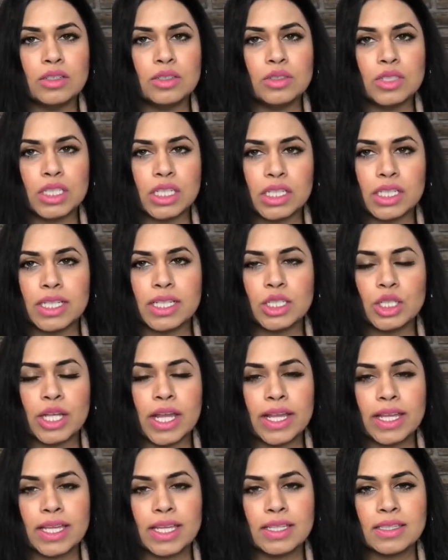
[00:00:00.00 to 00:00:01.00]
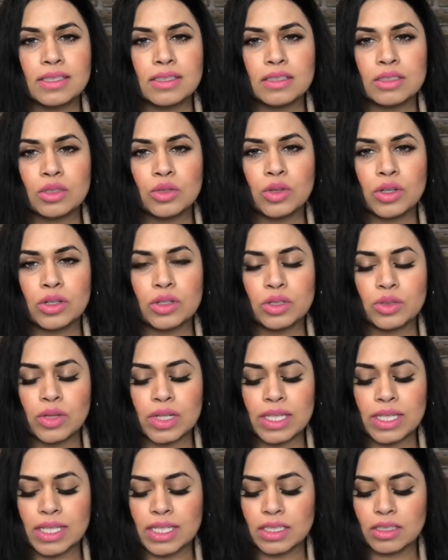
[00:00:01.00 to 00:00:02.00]
Dujardin jackets, it's
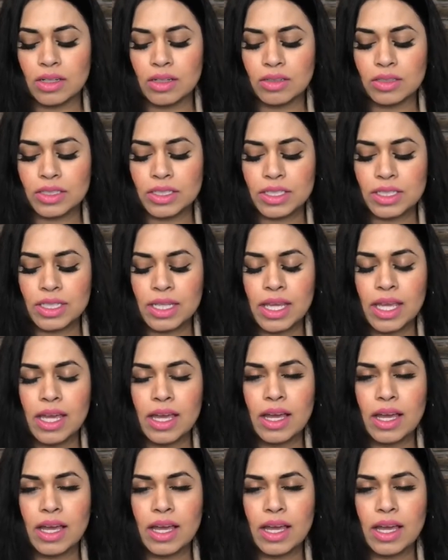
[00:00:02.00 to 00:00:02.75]
$228.